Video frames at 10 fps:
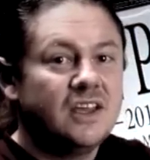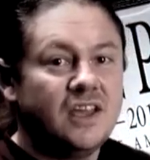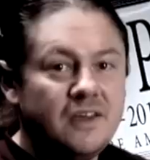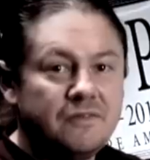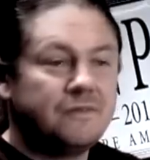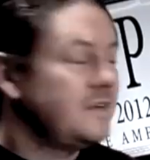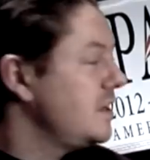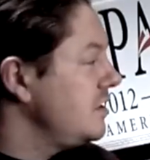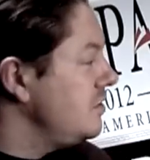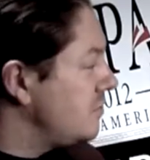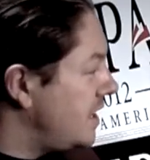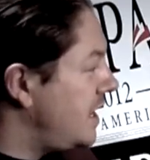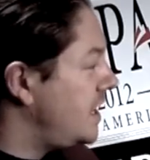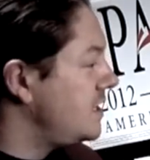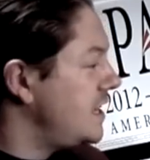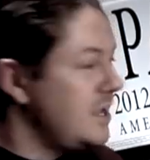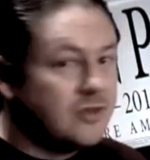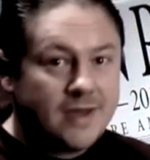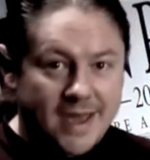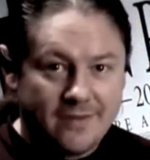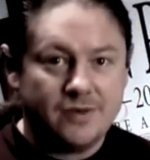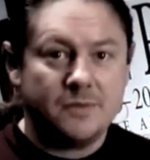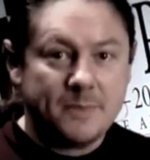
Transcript: If you can and you haven't